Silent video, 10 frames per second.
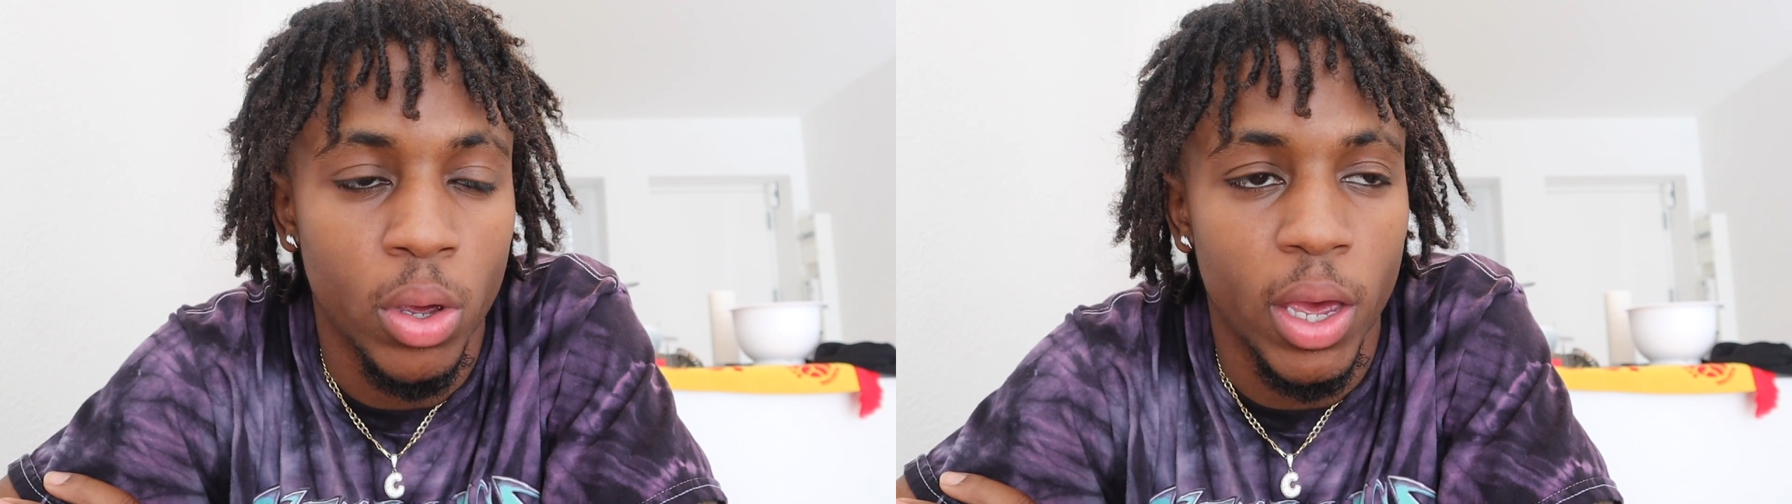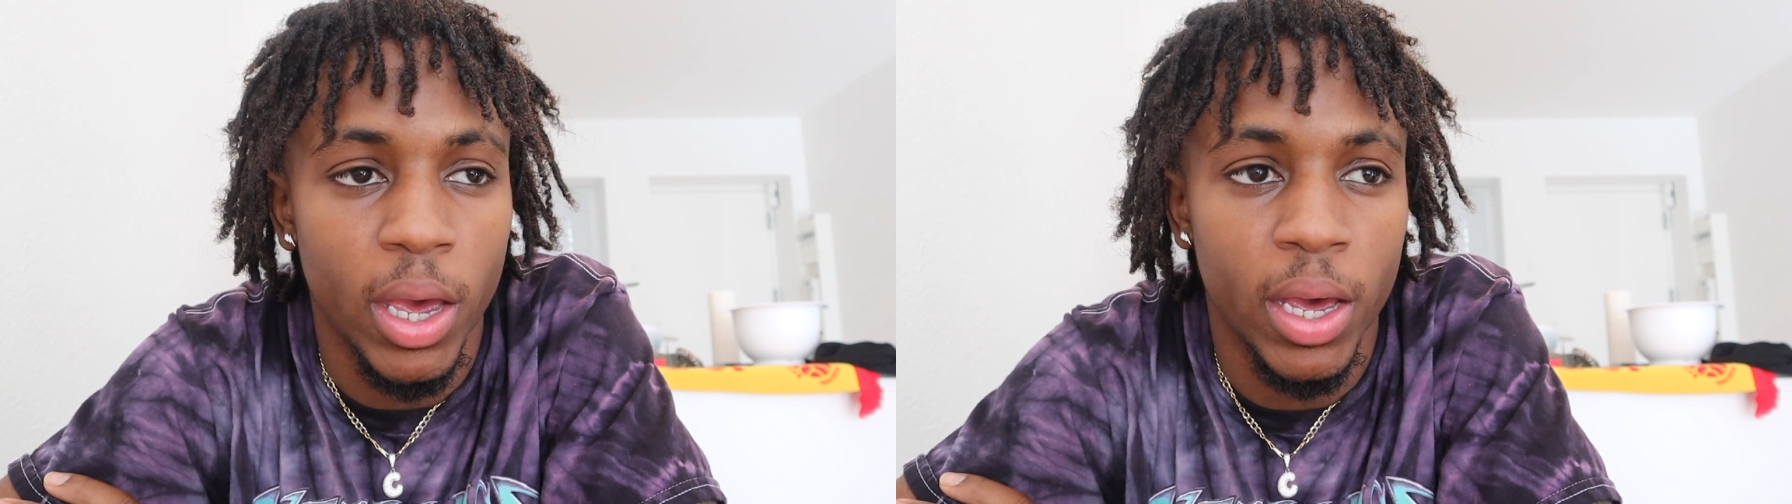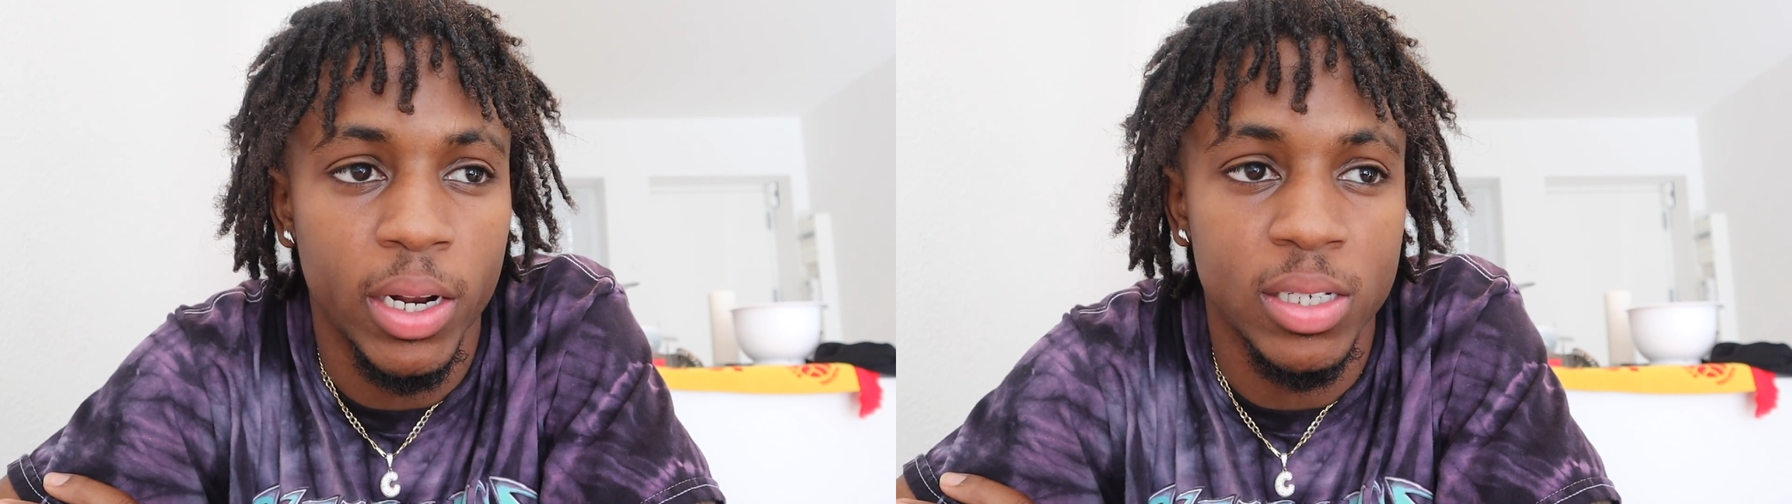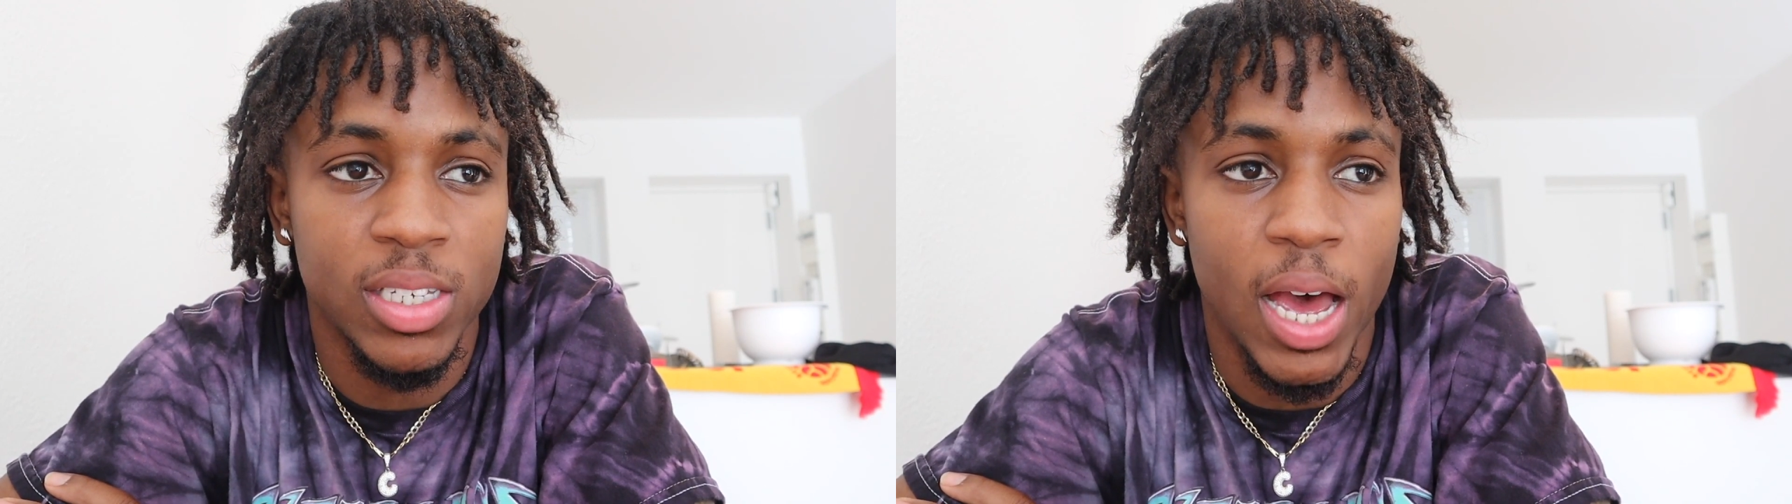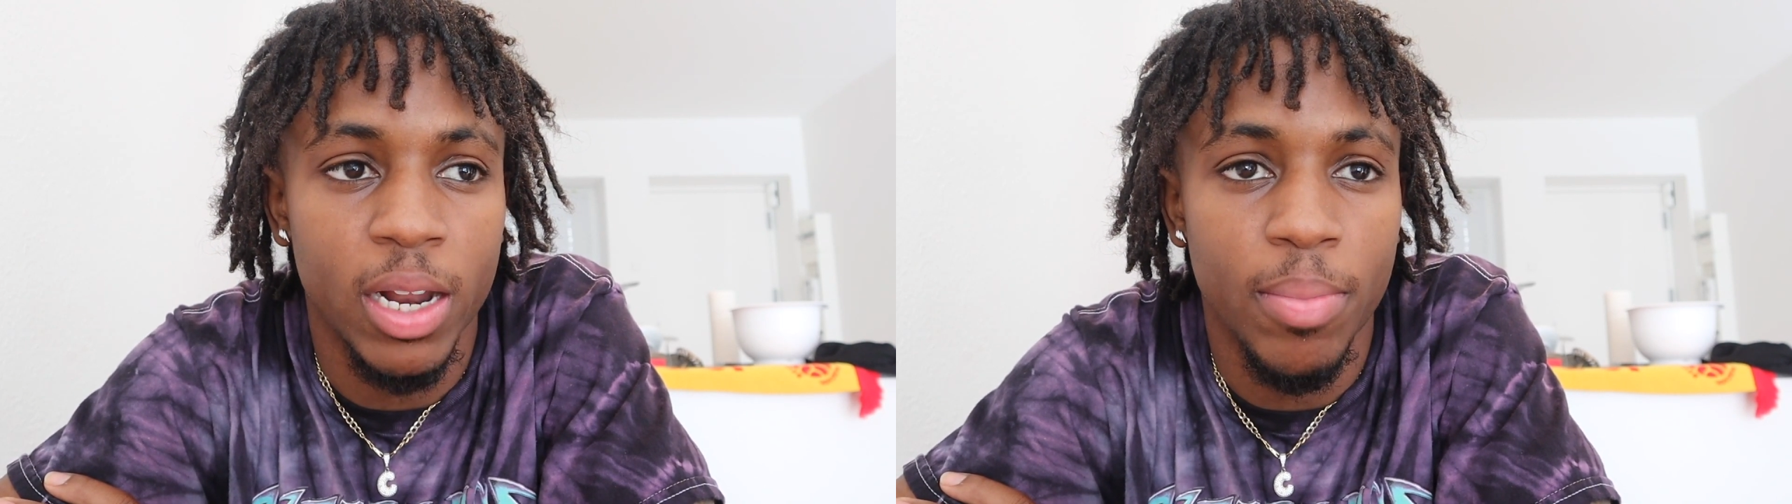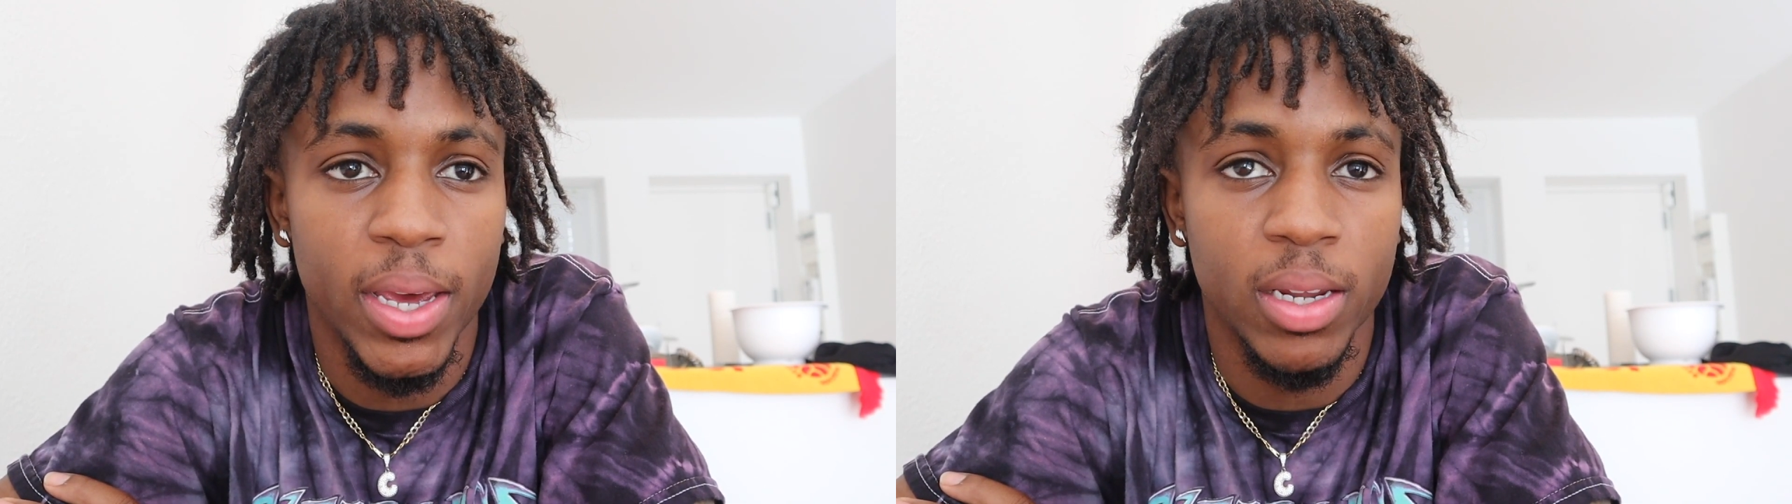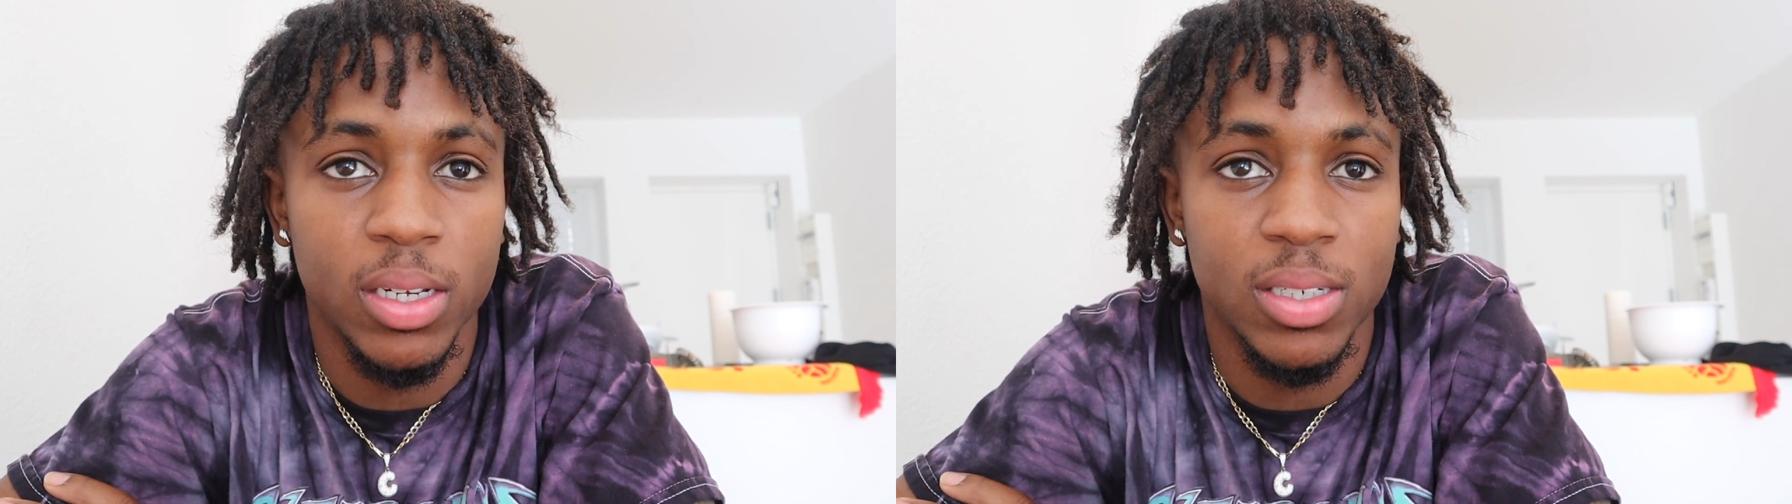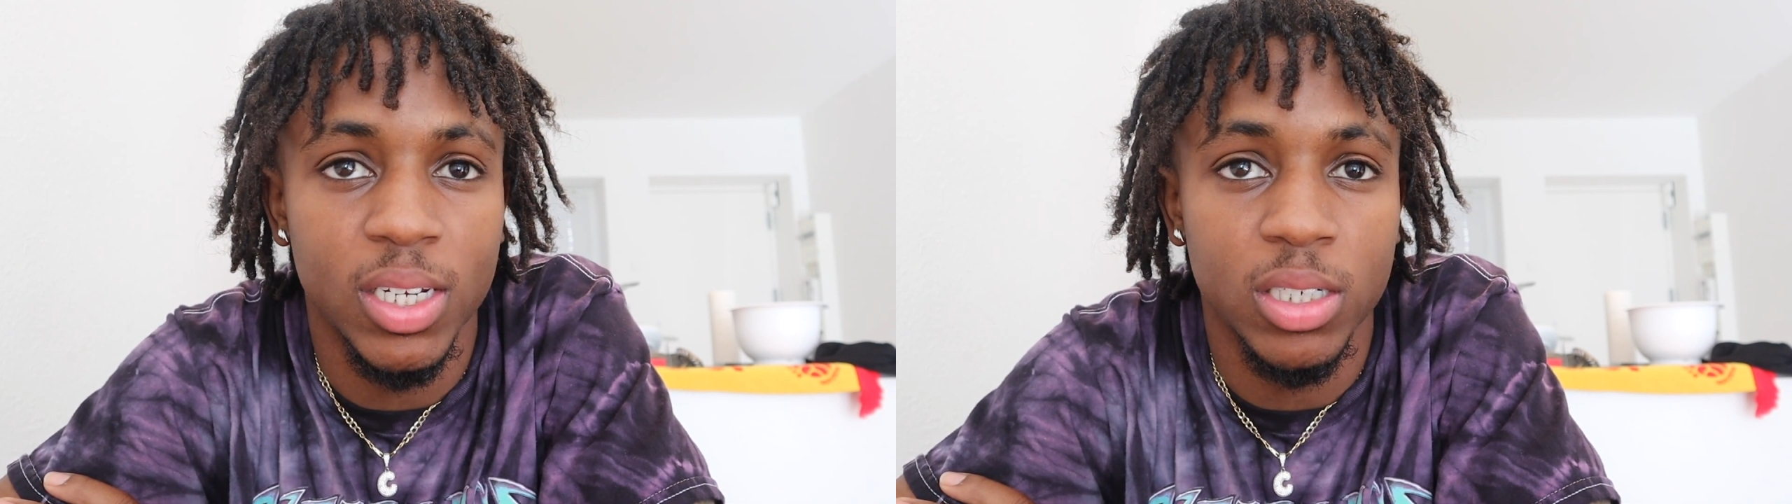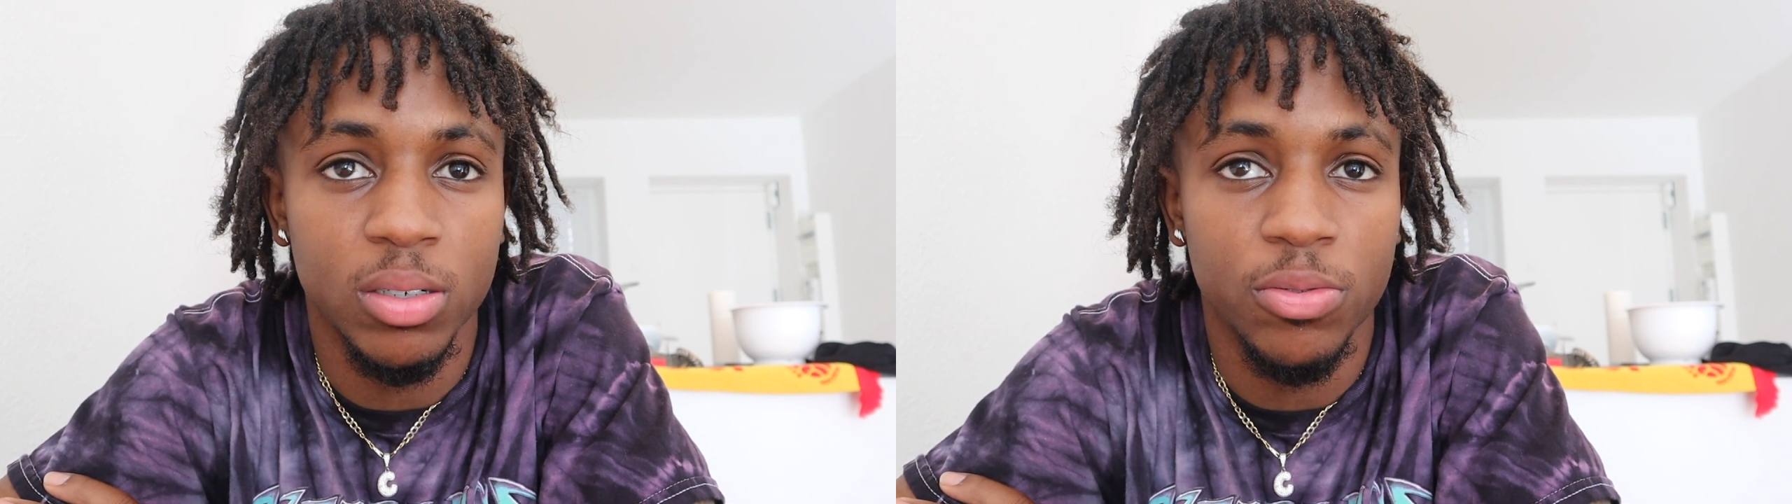and it's time to make a decision